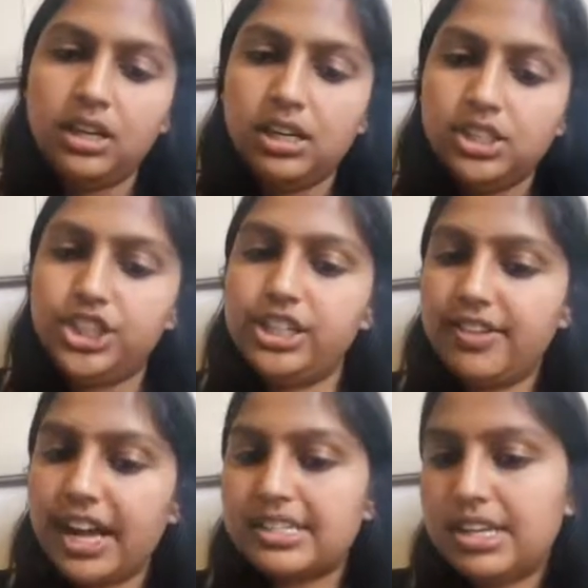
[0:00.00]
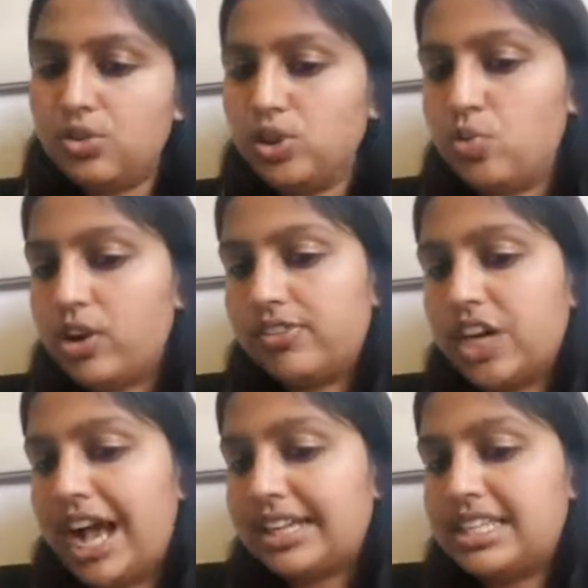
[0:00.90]
g of x equals 1
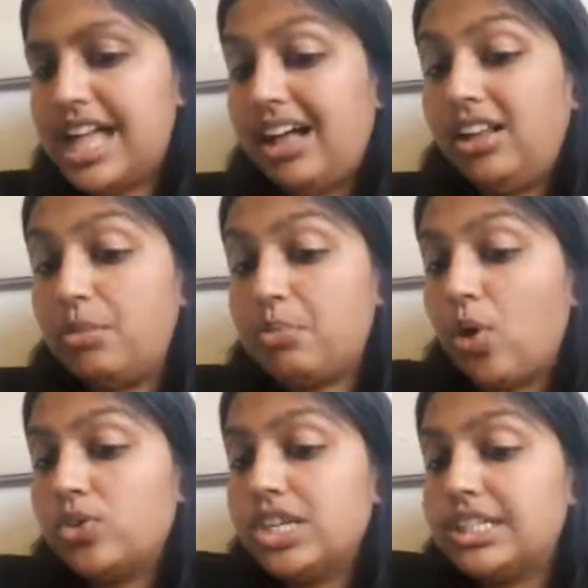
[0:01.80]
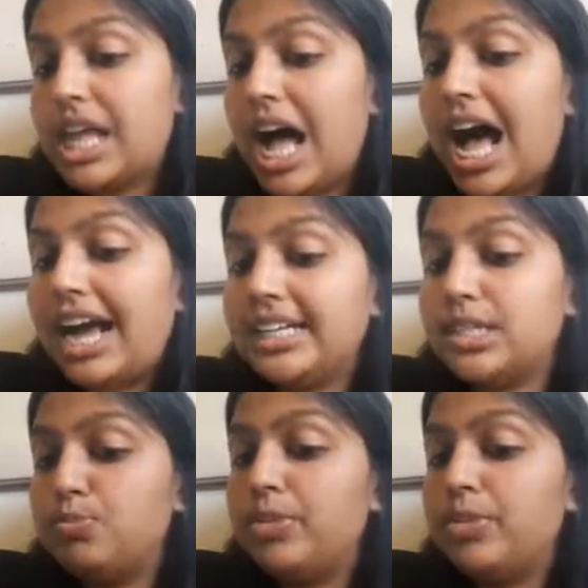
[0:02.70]
over x to L approaches the highest